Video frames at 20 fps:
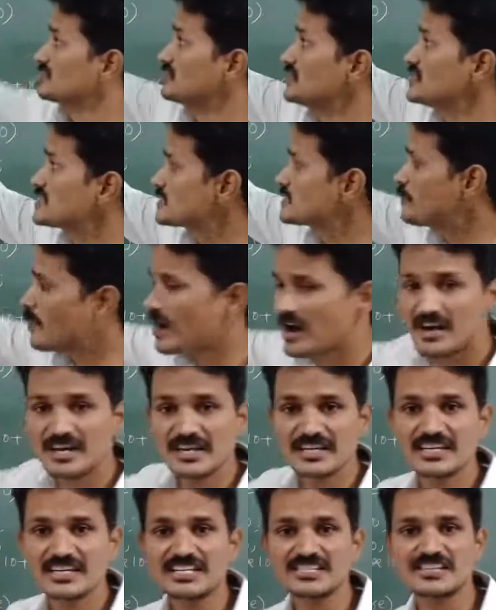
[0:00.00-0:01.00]
this
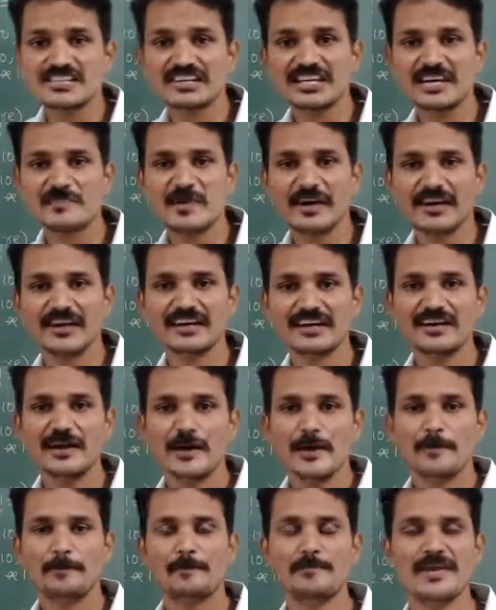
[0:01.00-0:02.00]
part is nothing but
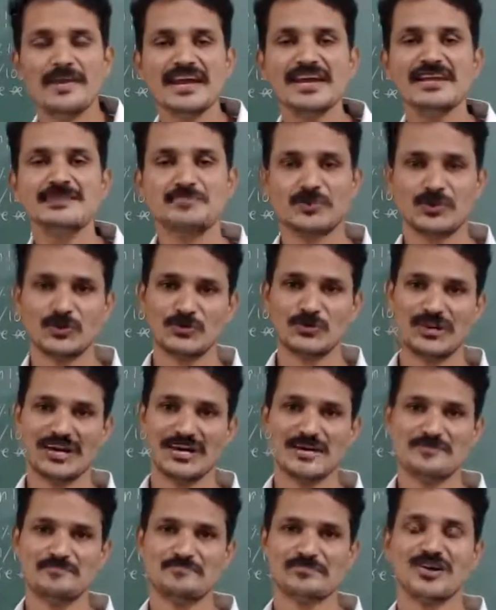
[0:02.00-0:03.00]
a main
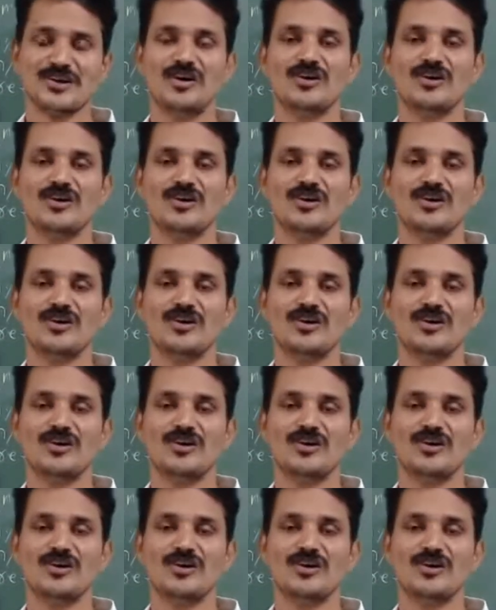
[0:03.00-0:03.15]
program